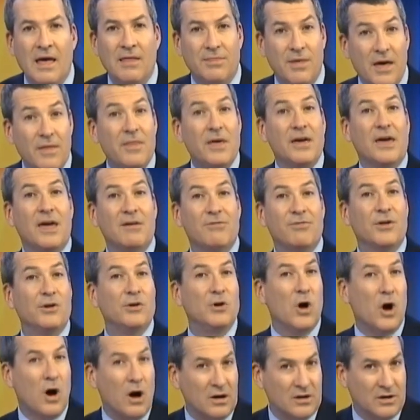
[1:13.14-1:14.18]
then they give the
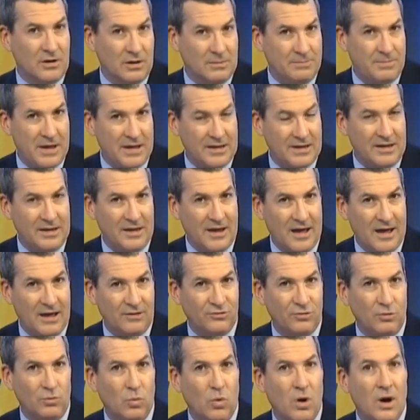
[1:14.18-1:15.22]
knock on Peggy
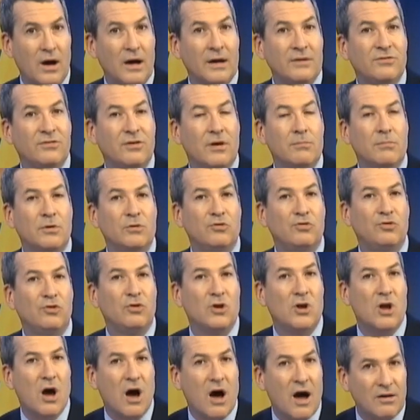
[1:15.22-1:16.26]
Nash and why someone
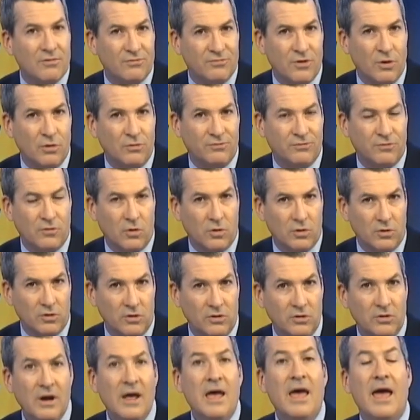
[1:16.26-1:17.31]
should not vote for
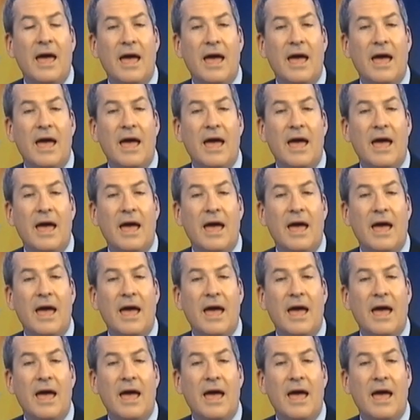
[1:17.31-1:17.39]
her.